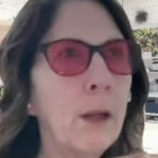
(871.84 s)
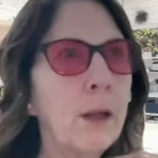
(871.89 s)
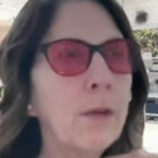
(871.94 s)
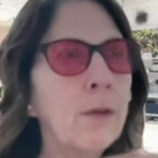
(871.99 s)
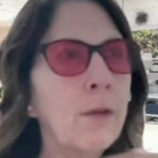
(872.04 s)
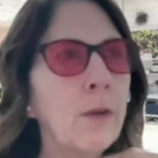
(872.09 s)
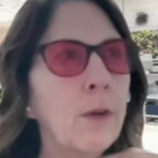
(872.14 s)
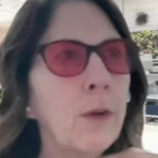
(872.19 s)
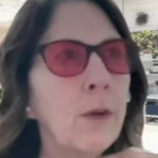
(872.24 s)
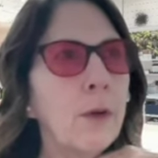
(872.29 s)

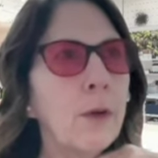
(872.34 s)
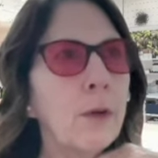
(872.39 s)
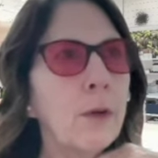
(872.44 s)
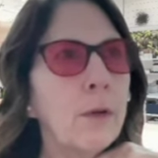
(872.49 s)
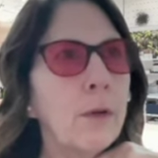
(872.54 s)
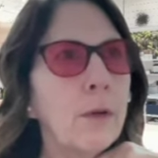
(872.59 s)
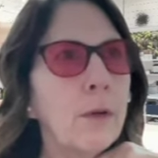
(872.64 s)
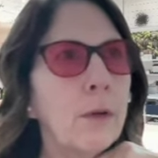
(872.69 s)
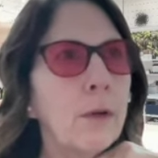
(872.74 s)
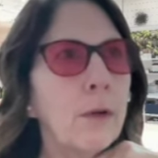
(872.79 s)
it took
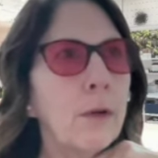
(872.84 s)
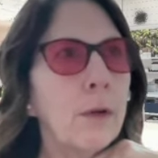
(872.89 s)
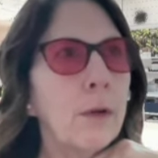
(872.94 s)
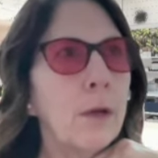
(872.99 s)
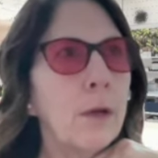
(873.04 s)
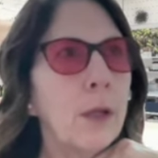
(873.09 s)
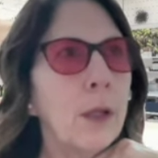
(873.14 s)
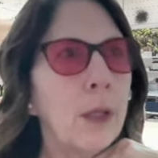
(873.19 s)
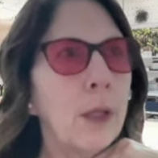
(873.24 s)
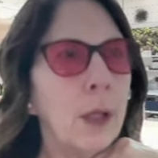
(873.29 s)

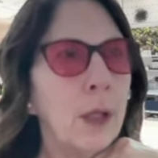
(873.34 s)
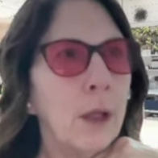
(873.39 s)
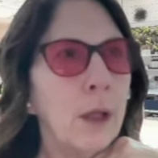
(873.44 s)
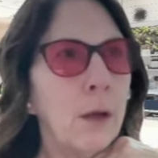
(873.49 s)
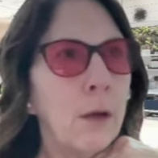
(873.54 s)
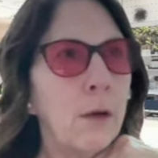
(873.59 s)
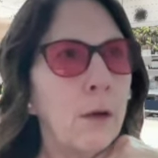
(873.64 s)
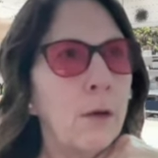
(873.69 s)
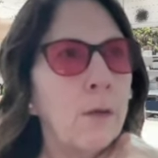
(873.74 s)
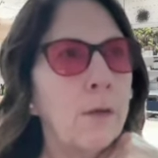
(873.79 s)

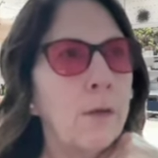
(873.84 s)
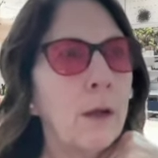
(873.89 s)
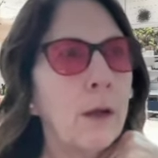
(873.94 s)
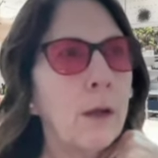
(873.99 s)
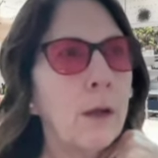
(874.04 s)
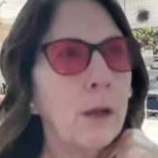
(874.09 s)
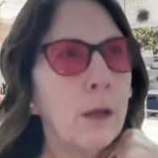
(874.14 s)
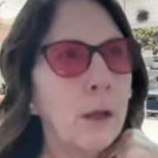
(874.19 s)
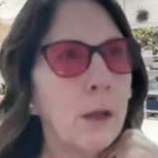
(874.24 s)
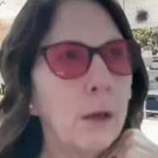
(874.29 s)
years
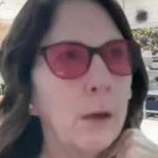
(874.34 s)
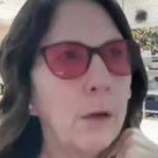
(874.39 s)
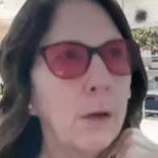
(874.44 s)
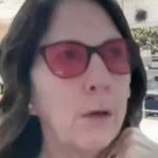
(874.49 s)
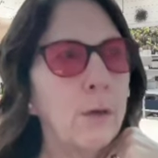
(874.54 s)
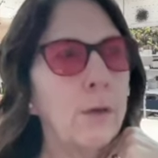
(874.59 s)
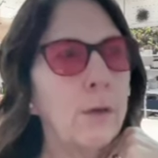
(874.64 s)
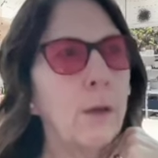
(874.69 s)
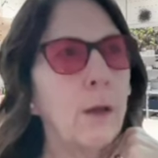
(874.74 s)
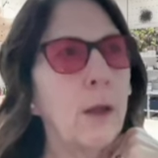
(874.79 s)
and
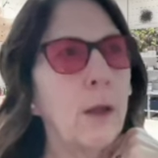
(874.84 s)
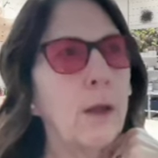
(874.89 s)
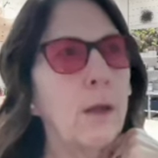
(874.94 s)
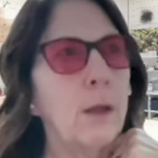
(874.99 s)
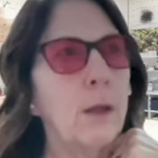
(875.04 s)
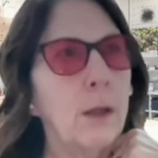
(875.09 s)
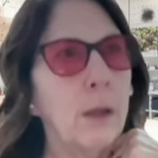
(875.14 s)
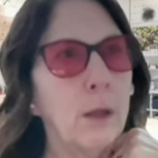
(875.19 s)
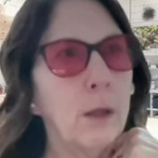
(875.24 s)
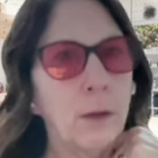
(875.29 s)
years
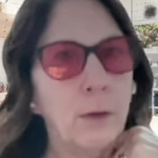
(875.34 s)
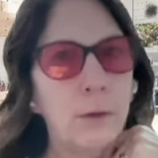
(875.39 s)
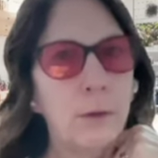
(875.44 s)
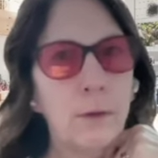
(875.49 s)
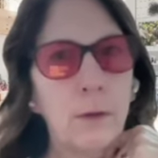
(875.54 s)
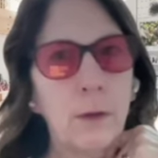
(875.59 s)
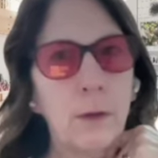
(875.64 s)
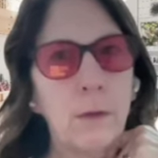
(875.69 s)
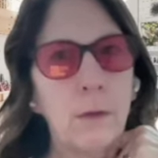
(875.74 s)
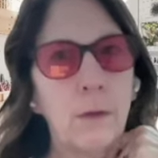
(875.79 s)
and
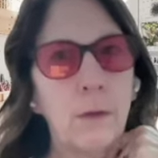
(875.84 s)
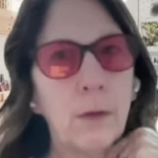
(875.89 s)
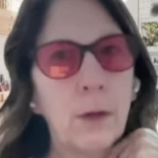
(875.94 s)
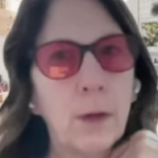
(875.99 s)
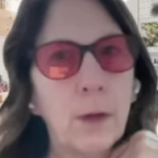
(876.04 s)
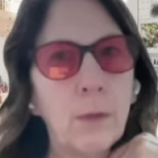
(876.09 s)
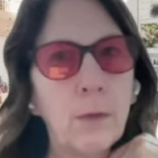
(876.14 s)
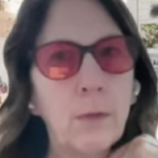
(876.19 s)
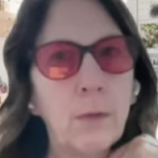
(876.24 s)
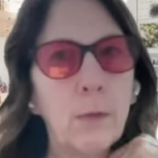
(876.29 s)
years until
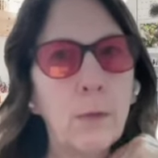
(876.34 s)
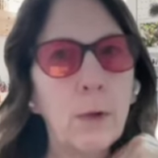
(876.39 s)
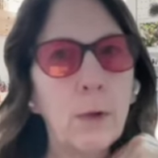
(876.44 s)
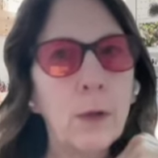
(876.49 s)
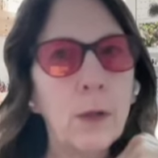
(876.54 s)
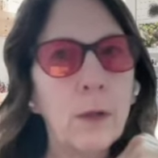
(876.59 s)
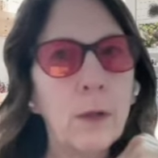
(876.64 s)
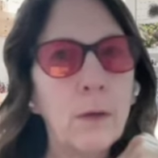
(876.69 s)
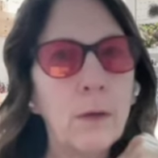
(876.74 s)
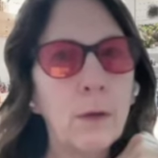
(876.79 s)
I was
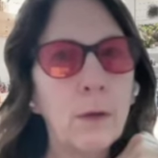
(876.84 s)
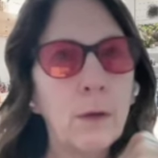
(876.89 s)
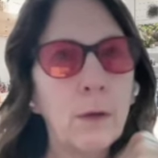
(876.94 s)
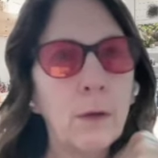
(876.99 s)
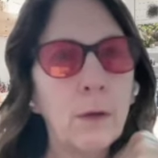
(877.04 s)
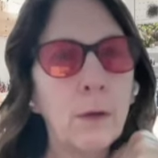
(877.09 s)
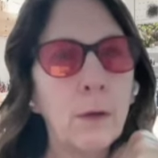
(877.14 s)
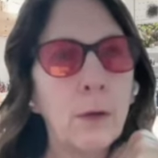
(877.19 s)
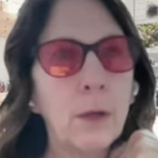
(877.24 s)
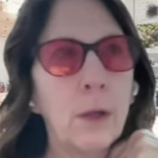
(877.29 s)

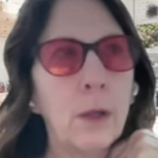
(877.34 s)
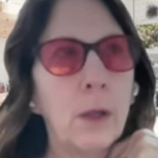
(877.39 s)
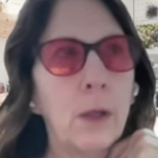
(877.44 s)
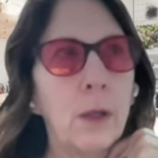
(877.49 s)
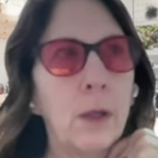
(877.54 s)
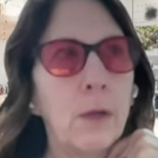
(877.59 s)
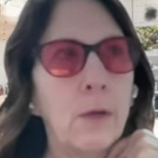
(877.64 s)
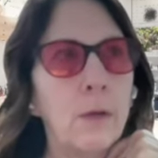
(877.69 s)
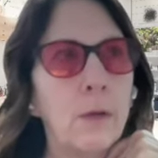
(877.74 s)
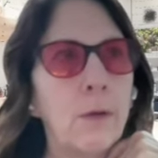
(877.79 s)
42
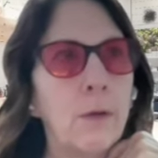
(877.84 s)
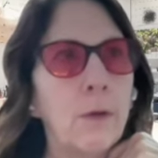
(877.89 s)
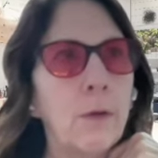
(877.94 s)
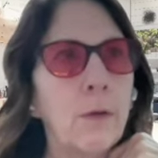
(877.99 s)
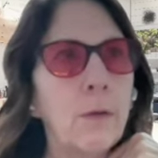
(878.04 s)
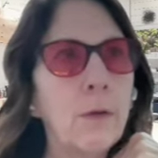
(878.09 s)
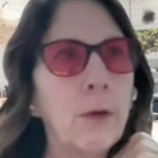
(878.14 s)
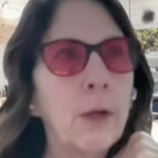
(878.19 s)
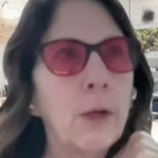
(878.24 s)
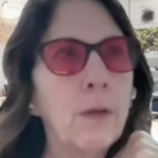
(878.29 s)

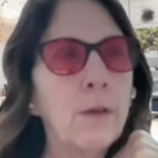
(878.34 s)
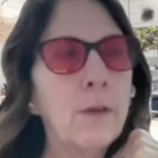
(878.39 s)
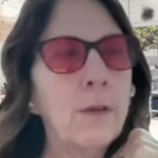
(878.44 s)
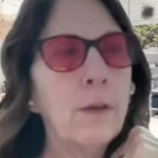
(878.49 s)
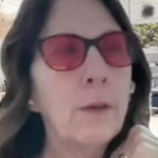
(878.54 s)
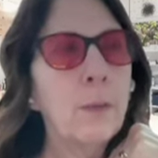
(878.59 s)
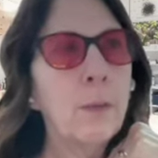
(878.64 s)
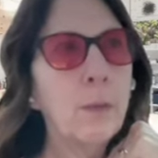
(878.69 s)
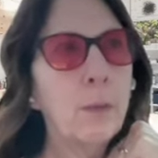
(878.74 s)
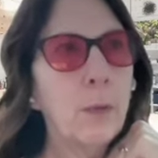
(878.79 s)
to
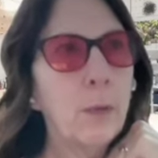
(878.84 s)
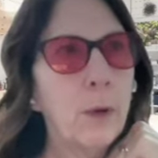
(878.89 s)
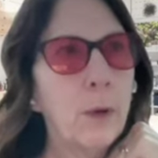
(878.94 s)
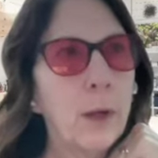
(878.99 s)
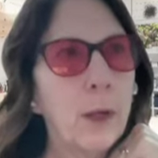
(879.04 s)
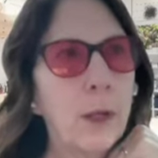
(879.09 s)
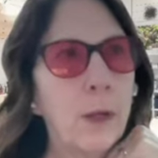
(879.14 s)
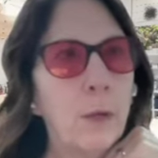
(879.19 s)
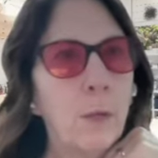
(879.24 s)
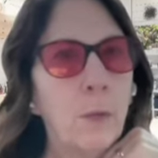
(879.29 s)
reach the
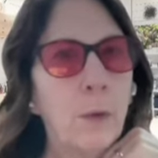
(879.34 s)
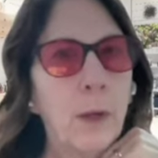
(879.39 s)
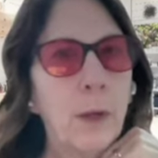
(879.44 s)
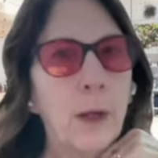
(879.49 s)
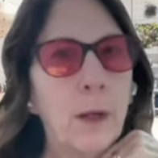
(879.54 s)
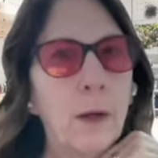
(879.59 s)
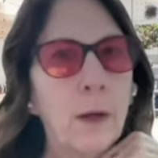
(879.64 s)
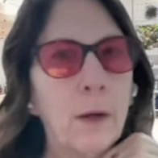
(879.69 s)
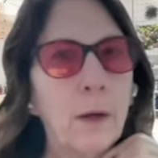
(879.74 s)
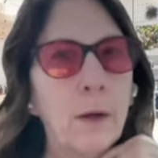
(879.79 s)
point
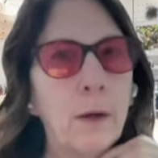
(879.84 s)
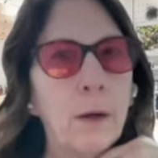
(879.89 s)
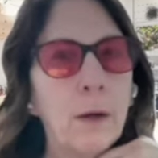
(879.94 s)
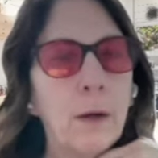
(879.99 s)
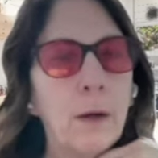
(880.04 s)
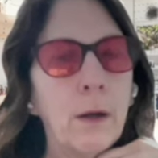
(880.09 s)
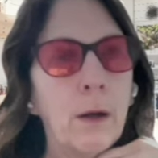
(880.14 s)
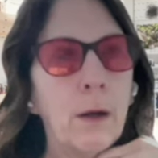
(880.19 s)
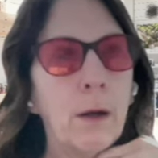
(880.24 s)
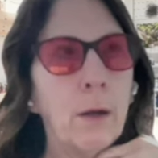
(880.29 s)

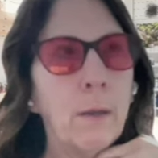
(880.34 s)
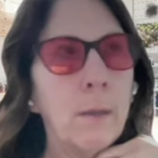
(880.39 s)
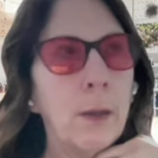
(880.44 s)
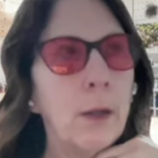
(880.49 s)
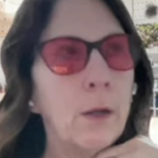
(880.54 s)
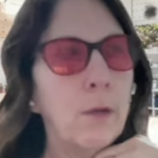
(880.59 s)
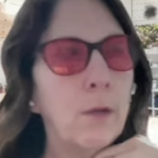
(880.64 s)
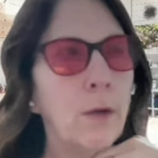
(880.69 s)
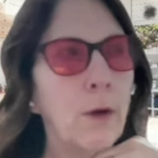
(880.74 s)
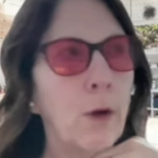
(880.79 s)
where
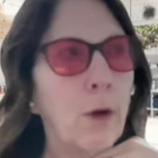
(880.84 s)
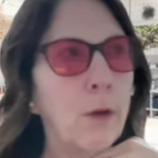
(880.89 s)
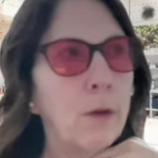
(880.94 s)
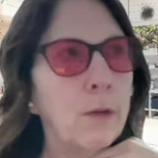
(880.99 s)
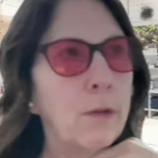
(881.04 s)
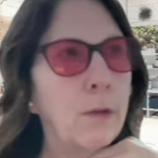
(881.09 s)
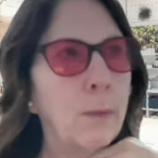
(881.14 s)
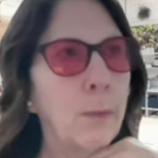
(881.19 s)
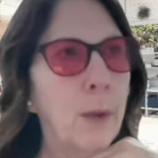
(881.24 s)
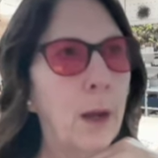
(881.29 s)
it
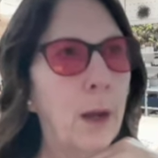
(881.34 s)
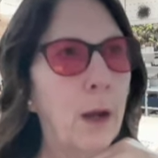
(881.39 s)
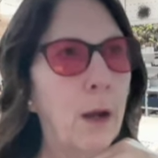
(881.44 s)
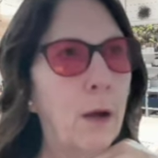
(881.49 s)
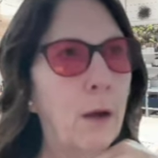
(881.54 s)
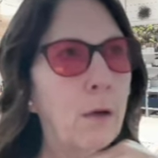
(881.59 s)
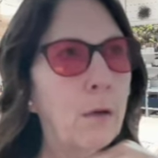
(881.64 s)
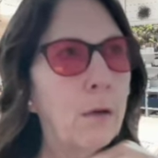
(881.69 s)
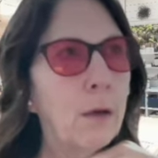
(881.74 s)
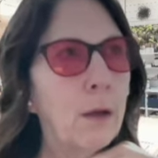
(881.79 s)
talks
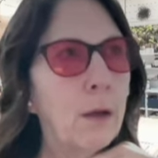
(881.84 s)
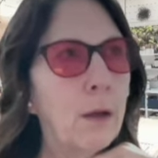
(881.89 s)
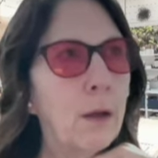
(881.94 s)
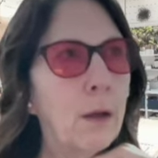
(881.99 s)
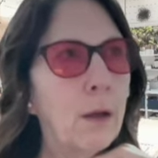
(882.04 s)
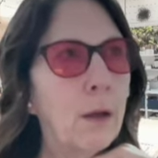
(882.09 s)
about